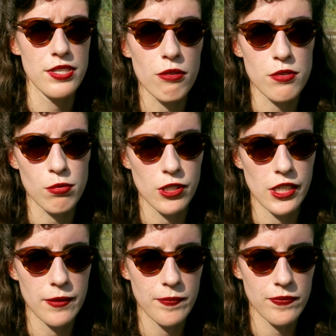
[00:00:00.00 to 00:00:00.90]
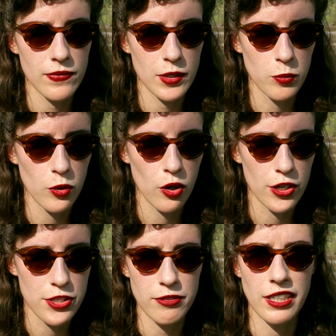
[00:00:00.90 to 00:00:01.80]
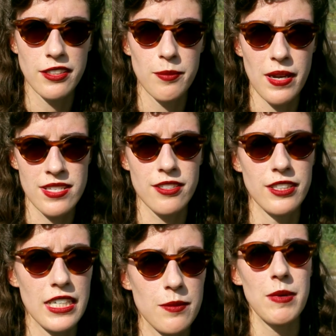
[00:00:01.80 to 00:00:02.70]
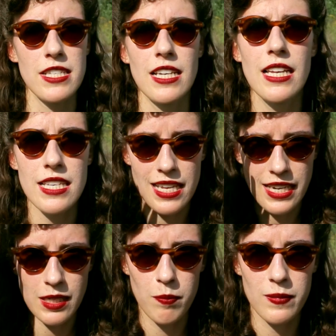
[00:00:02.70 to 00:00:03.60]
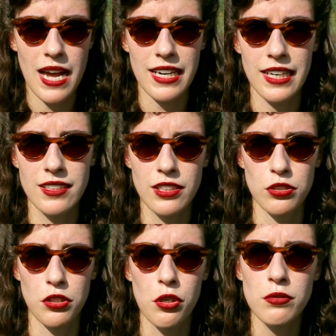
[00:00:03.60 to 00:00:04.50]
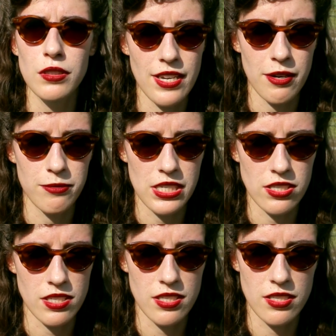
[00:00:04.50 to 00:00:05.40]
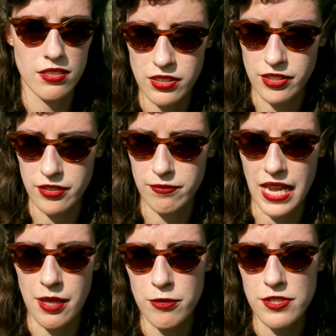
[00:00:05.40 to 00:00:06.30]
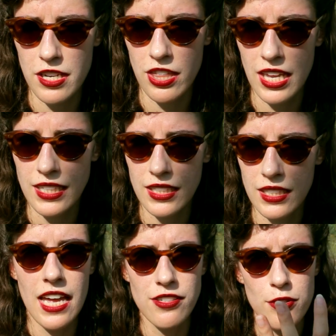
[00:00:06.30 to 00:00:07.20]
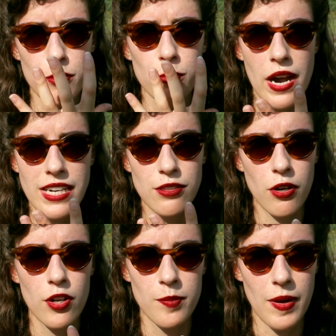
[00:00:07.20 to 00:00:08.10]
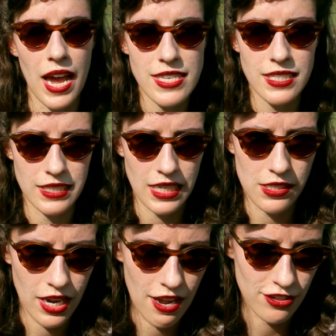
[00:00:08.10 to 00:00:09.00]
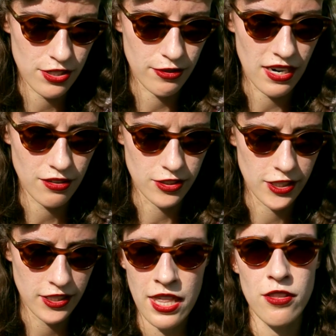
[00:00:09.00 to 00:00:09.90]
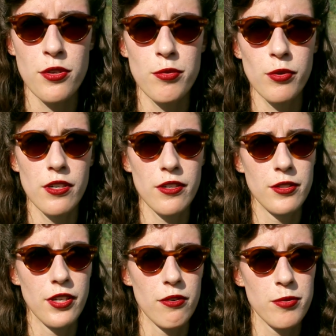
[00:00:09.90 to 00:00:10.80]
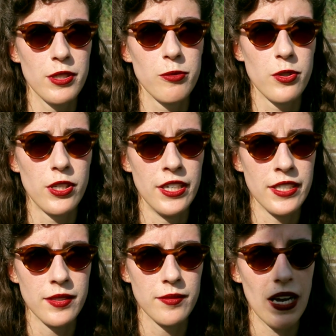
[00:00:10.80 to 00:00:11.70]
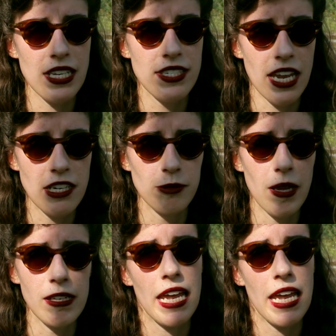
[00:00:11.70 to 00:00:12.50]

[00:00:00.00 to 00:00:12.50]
Those were wore during the masquerade, and basically it's like a black cloak that reaches your elbows, I think, and those white odd mask, and then you have a tricorn, and those were worn by gentlemen